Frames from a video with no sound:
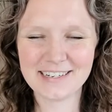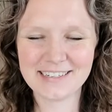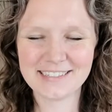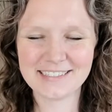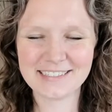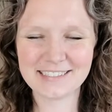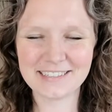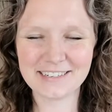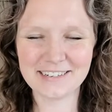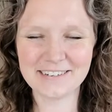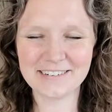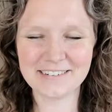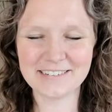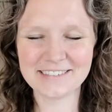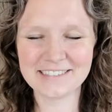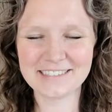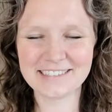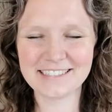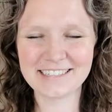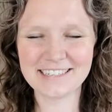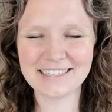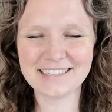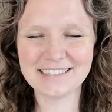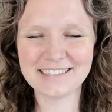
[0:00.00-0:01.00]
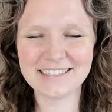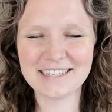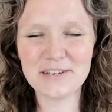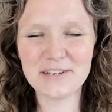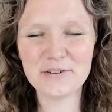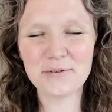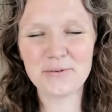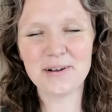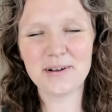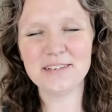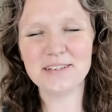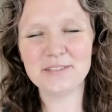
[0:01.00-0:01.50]
So see
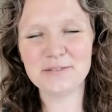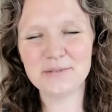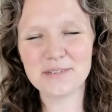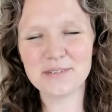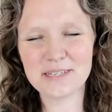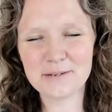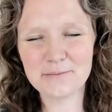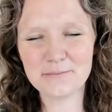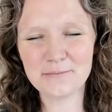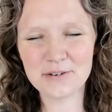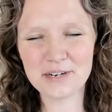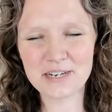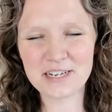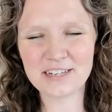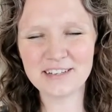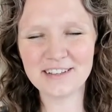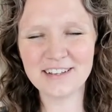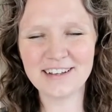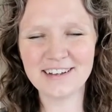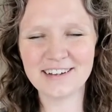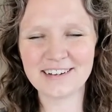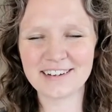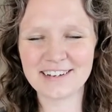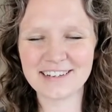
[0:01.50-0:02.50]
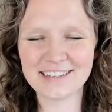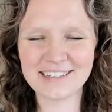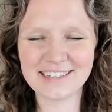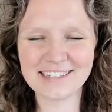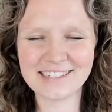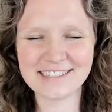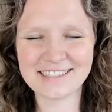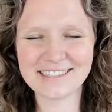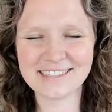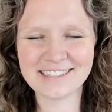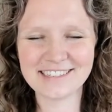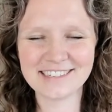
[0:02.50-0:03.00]
who else we can bring along on
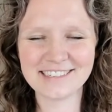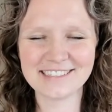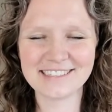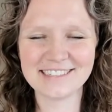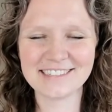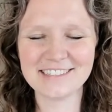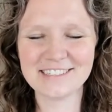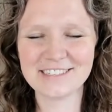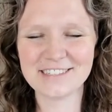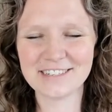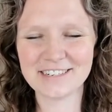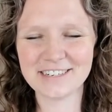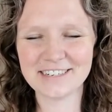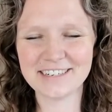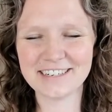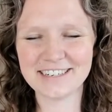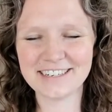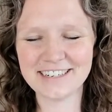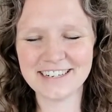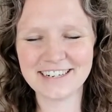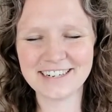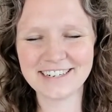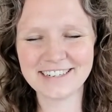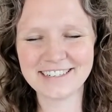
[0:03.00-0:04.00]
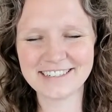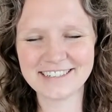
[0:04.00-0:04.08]
this journey.